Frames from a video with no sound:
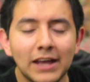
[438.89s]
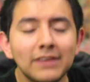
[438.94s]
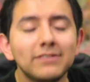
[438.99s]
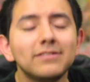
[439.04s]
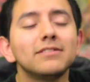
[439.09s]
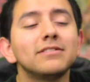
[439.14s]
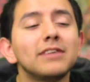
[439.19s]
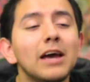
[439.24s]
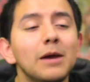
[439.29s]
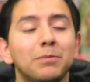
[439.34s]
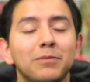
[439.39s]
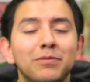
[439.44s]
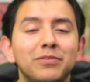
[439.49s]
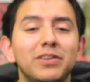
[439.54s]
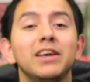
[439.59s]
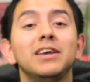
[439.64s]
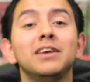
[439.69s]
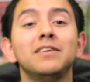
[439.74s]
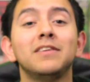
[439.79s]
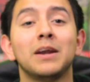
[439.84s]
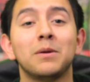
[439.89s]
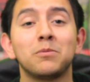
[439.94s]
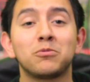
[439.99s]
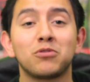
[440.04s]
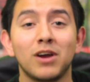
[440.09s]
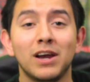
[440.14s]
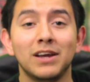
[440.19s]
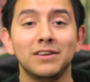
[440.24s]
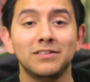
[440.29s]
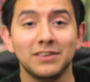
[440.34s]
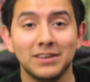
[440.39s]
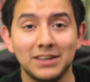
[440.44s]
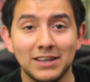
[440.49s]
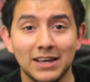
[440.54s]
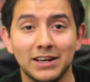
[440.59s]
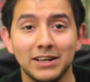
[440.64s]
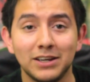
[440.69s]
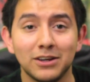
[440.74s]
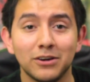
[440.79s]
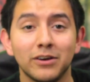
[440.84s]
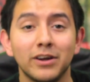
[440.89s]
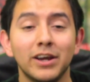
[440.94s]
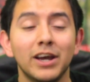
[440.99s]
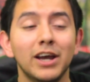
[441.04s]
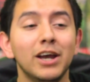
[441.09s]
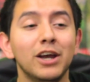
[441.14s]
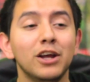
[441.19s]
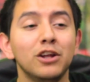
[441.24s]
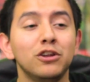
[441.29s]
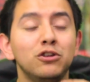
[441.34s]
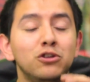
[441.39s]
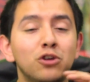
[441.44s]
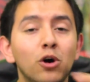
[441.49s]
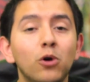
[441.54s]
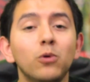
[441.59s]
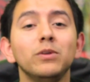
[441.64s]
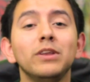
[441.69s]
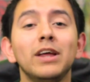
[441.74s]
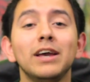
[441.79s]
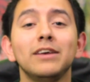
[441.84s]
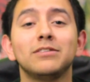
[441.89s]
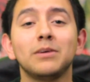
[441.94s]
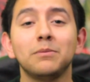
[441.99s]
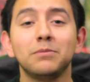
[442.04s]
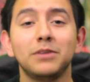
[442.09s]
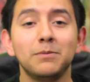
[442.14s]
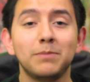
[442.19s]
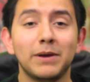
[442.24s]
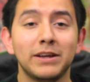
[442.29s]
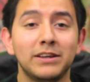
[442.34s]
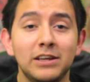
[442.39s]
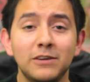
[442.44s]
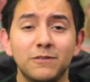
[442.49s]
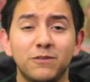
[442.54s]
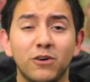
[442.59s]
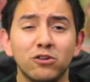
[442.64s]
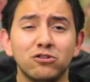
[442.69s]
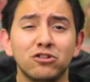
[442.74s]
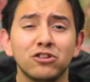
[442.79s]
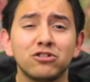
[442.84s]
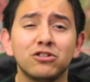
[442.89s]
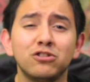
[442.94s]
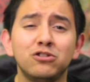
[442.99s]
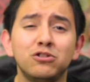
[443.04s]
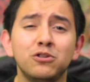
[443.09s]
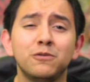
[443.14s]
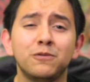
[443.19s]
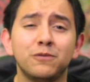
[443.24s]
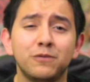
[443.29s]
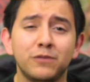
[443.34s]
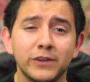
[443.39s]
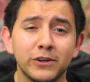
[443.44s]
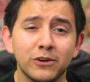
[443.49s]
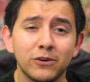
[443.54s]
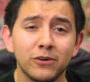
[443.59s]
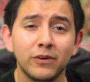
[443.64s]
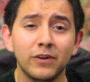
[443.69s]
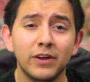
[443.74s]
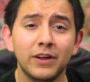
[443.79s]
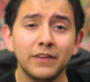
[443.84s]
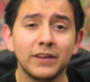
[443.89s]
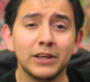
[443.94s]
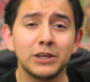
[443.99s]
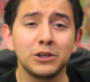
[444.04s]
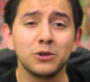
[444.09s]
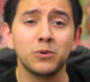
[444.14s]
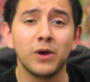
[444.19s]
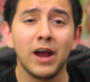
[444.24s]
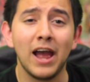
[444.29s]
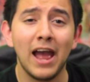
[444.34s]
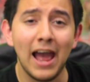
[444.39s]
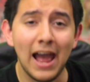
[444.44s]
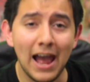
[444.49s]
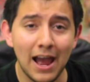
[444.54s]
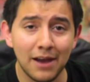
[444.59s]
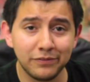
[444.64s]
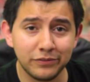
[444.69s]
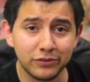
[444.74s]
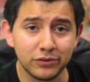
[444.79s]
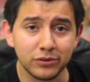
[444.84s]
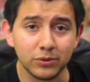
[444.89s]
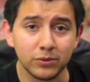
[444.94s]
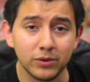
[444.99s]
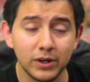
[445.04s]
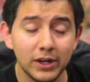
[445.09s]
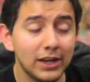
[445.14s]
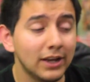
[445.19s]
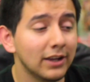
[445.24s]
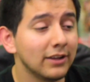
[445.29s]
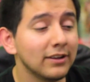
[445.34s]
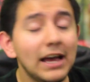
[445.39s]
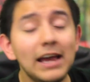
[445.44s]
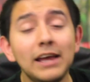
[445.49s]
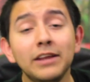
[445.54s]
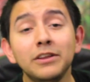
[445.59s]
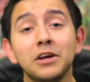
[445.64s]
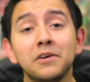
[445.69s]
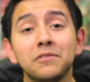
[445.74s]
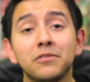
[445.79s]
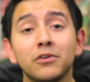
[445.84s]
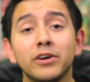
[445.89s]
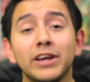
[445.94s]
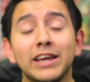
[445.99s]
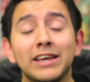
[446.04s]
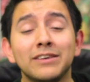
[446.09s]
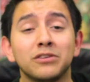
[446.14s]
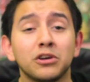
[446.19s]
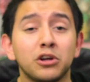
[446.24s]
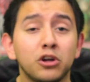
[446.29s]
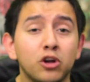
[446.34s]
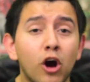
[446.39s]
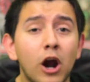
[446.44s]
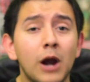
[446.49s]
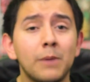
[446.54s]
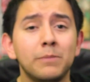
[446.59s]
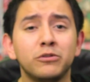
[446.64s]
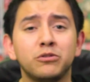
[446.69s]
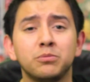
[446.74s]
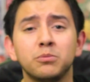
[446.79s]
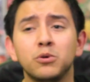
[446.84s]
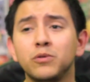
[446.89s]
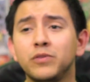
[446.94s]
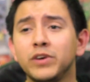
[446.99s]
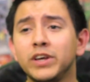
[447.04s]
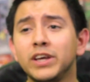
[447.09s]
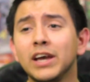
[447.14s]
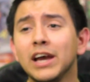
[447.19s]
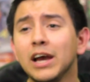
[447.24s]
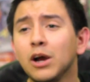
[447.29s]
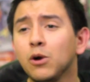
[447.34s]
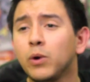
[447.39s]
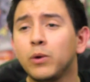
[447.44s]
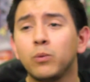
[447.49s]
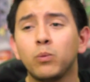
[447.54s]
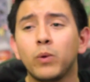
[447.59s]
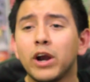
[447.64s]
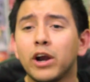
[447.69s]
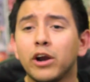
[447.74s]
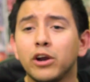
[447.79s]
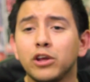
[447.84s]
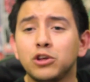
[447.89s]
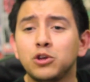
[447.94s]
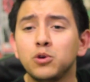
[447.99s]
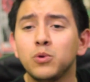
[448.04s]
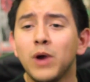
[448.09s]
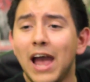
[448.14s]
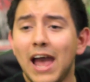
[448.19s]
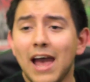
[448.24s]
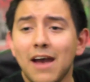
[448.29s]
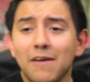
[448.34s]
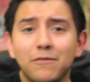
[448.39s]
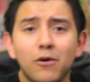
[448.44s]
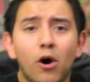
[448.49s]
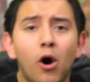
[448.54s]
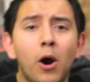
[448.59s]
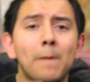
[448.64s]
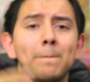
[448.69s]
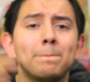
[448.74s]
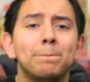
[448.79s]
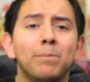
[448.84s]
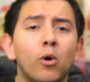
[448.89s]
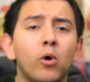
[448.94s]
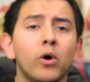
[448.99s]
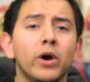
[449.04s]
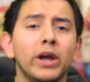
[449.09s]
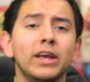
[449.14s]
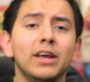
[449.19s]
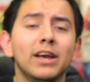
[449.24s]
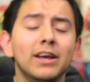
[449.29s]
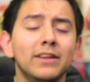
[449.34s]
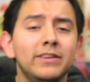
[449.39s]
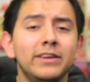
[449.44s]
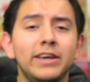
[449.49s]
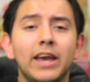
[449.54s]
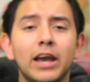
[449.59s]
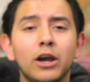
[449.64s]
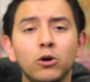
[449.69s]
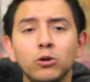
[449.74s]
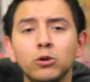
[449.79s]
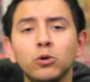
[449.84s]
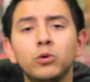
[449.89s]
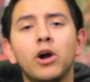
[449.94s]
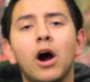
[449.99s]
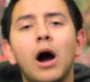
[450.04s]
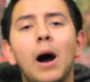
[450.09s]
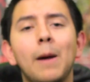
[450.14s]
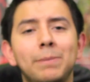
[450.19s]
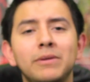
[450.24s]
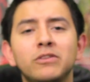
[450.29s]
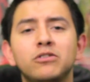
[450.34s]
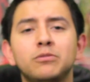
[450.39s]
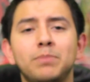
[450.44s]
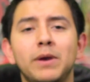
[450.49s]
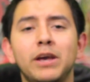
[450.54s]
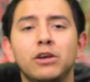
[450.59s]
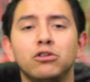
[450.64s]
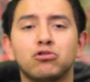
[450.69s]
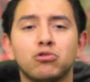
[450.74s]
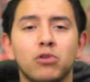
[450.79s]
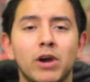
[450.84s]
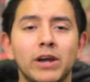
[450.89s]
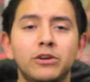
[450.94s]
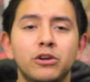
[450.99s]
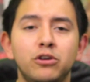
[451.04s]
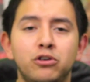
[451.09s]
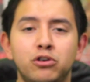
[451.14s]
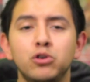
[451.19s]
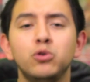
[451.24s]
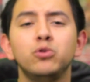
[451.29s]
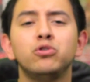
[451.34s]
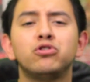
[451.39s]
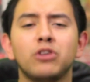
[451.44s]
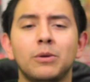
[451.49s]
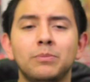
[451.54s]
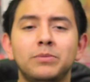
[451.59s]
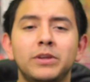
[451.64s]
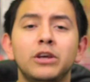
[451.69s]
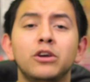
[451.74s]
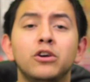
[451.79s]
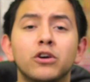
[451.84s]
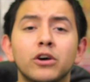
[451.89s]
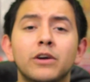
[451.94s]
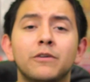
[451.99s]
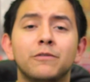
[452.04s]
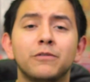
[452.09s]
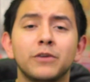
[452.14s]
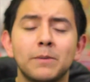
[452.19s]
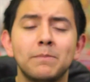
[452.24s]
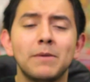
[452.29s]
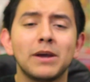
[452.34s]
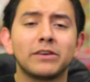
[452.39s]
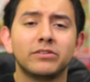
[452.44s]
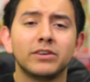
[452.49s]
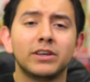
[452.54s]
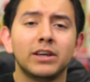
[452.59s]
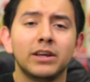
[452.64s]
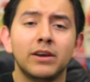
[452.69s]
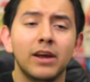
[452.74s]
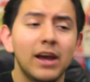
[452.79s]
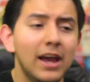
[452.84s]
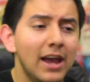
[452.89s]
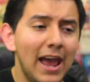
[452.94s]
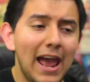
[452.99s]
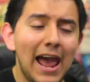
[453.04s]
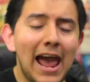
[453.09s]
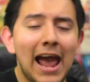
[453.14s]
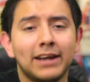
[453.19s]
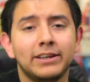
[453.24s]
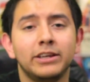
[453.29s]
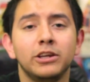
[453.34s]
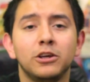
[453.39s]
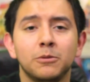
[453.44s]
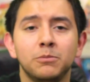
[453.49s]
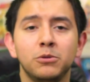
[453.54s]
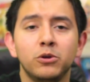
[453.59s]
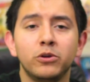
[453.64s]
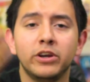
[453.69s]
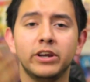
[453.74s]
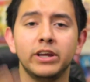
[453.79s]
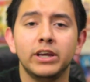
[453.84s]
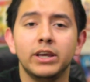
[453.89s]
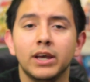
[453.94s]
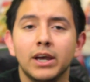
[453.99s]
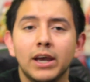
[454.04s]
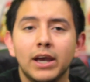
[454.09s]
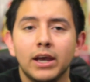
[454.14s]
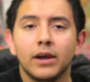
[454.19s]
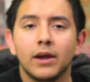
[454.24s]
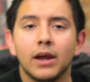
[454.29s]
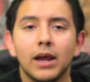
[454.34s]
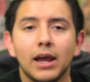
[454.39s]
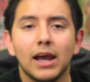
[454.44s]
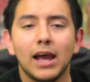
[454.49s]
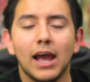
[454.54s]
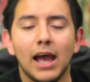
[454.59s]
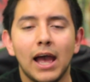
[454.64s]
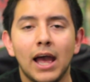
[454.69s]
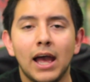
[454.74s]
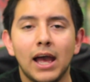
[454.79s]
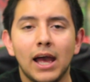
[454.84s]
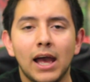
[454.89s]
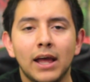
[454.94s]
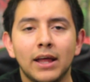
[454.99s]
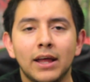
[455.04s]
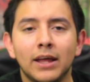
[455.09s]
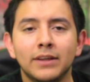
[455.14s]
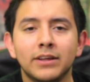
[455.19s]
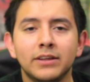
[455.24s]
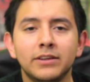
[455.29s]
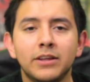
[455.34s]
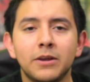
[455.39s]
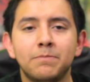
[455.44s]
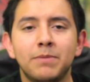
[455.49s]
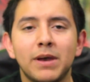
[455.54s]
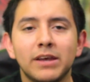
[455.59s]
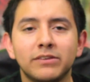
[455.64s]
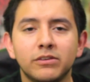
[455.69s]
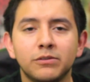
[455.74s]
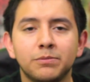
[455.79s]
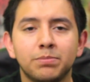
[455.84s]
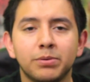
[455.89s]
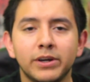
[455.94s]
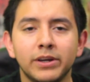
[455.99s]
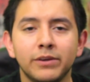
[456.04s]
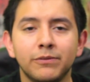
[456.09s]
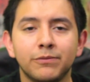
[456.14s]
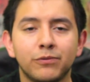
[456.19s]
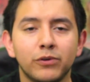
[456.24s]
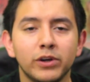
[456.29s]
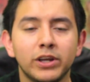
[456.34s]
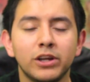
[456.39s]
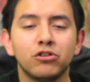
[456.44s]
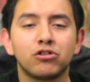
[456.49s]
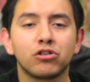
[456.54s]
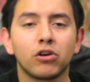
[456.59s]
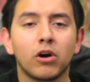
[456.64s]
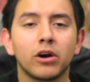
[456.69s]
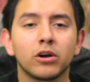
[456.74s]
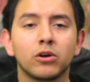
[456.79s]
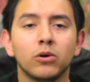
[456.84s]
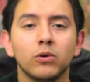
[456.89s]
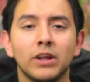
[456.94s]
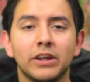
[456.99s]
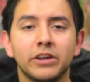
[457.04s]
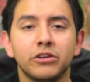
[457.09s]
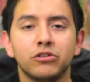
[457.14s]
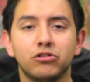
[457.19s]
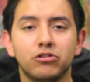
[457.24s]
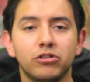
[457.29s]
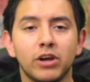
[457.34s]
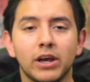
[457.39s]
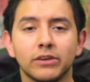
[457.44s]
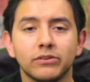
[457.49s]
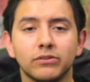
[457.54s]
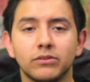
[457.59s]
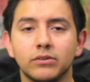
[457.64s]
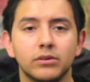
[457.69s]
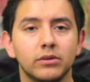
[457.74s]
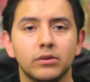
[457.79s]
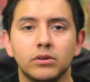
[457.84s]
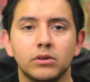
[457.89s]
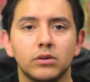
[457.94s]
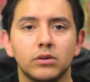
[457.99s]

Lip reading: That's the type of thinking that I'm trying to get here. Don't like something by default just because you feel that you have to. Latin Lover is a garbage movie in where you have our boy, Diego Luna, up in space trying to do something good for the Mexican acting community, and then Derbez is putting freaking charcoal on his chest.